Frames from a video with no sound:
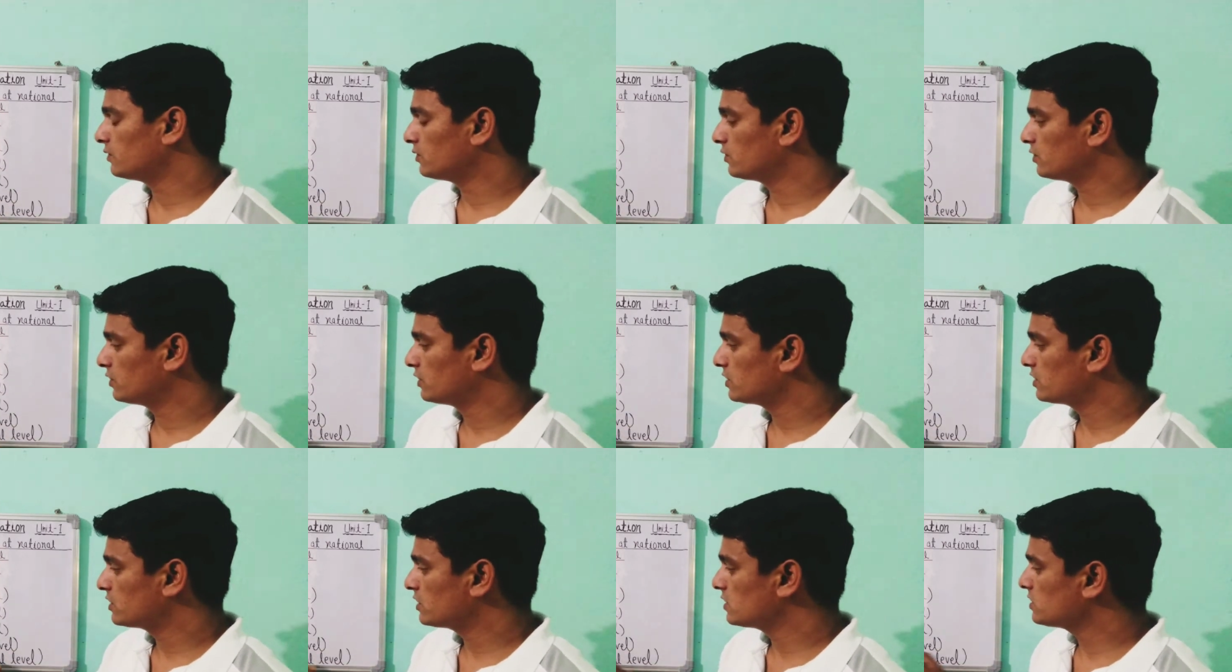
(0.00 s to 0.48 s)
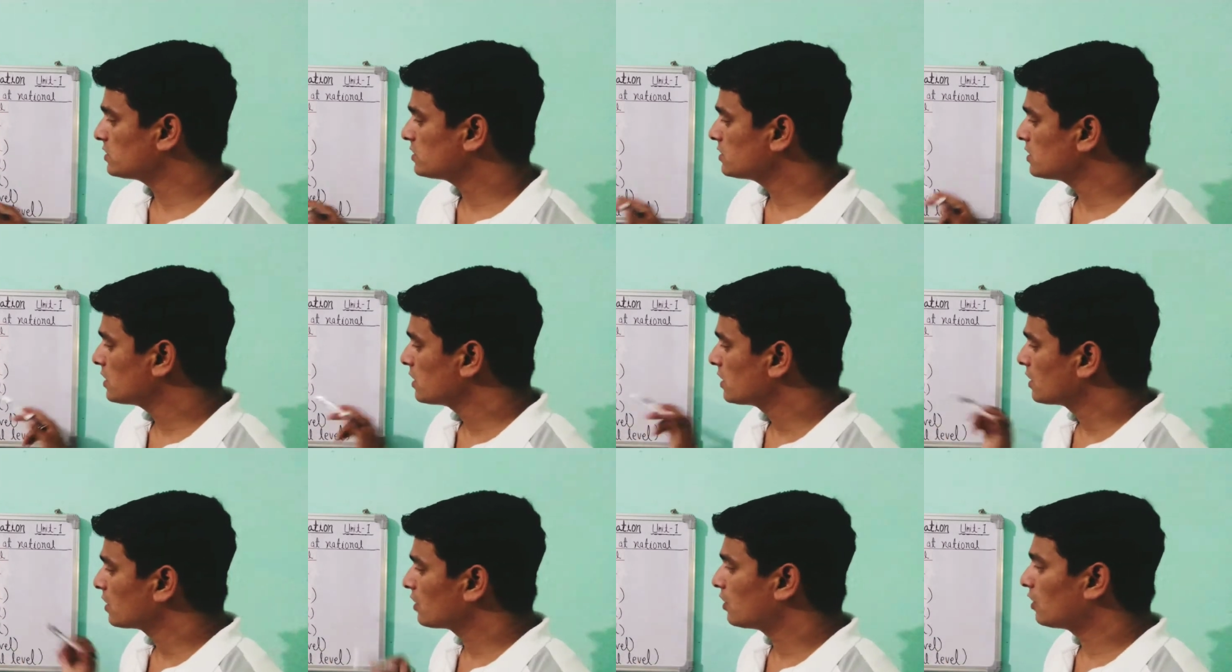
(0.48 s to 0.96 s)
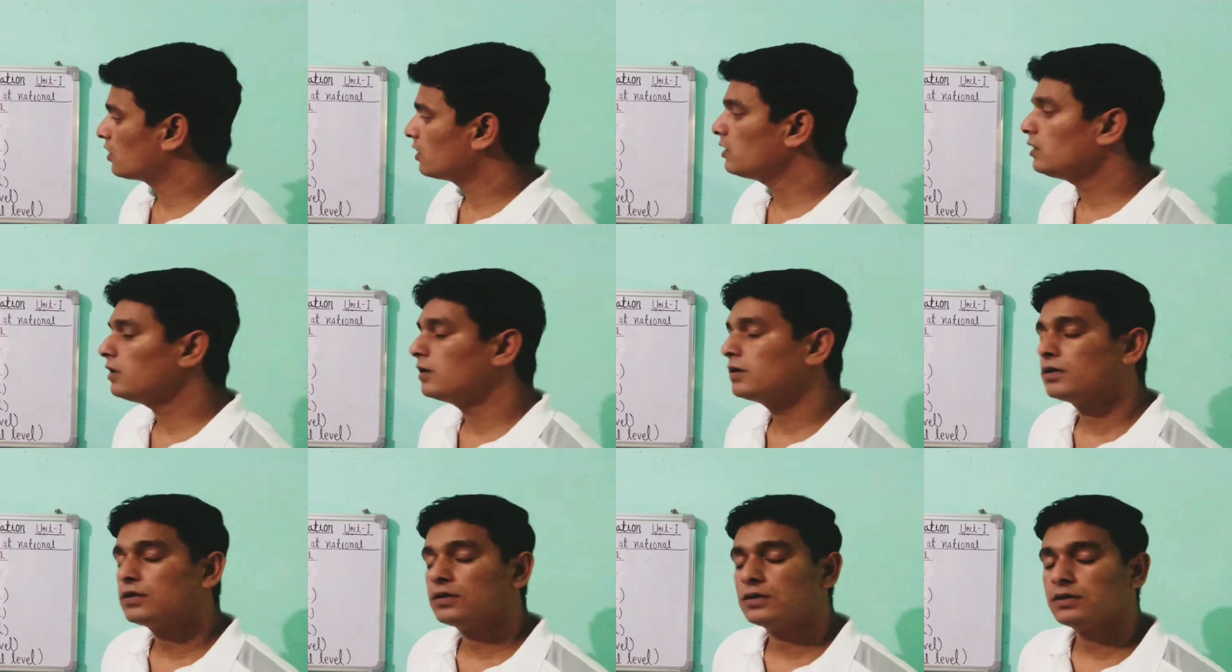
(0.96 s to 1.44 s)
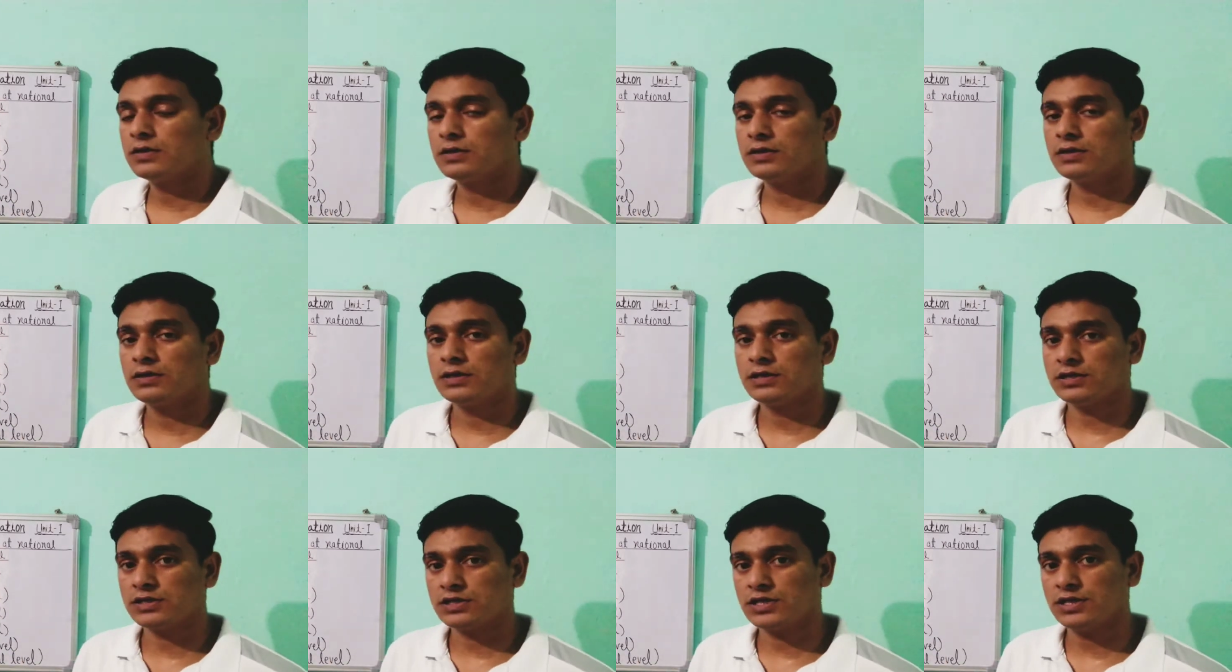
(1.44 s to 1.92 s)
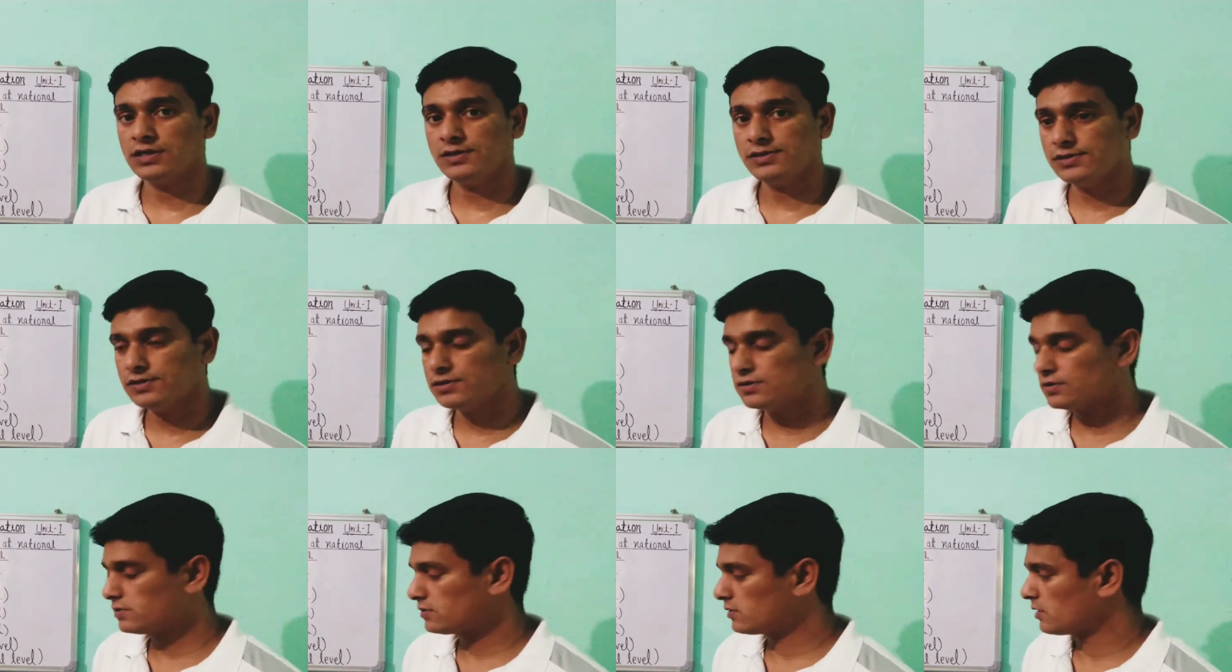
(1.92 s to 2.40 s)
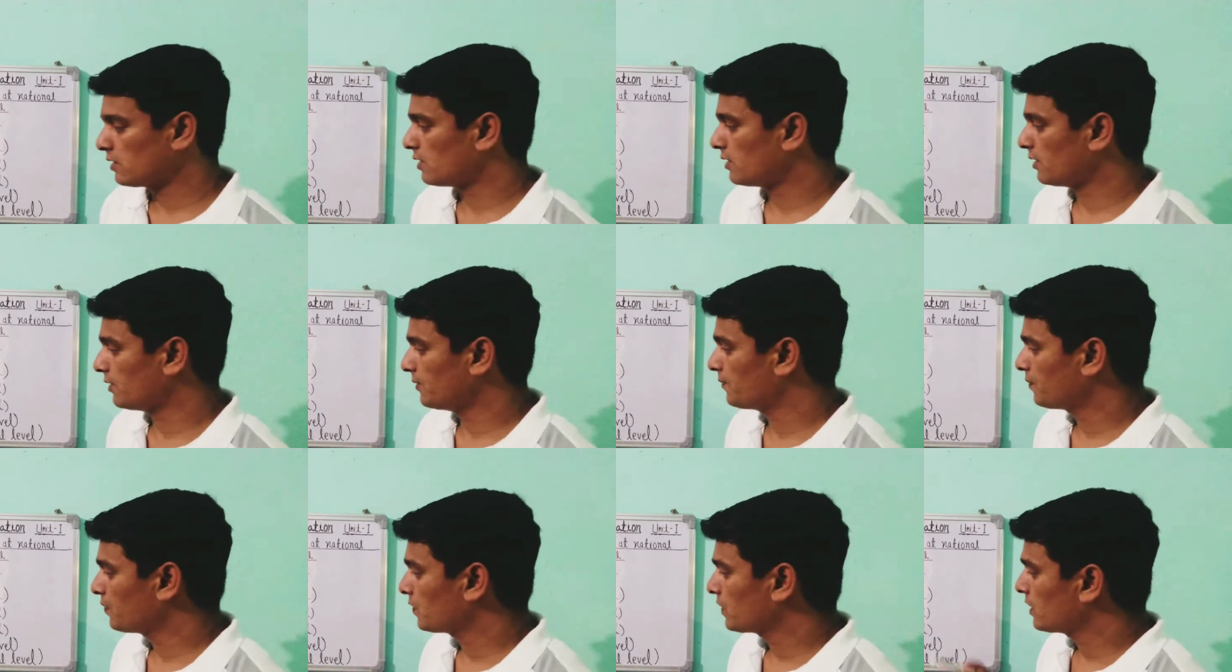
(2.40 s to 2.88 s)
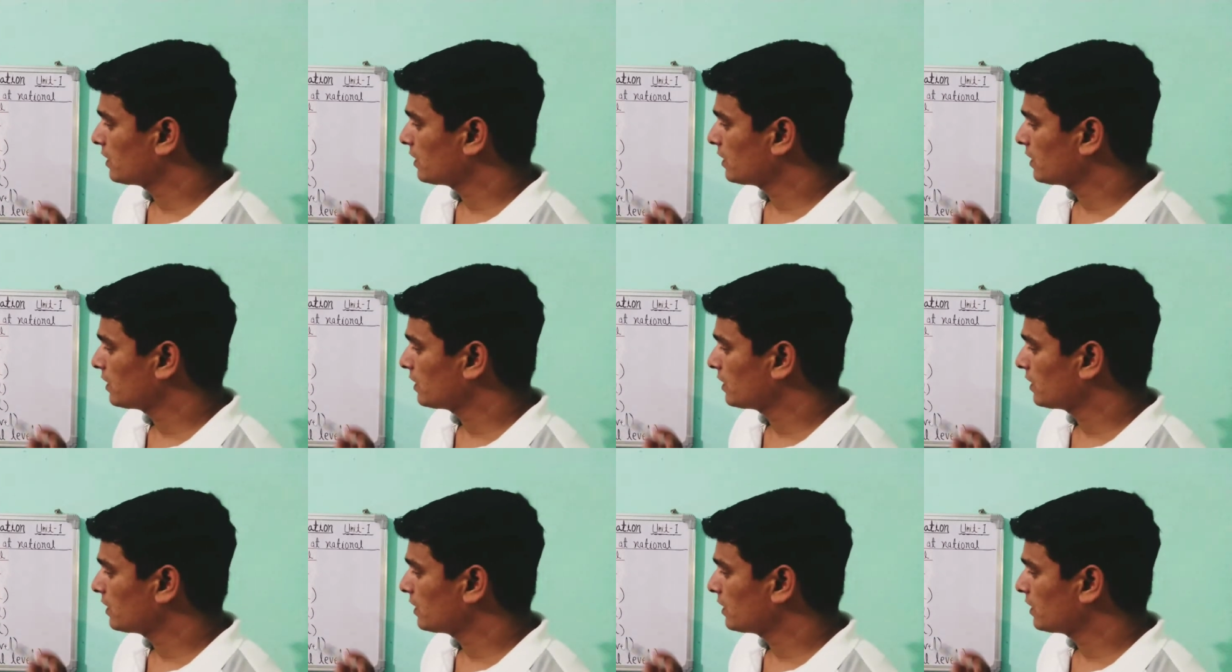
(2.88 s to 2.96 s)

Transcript: So this is called stage third.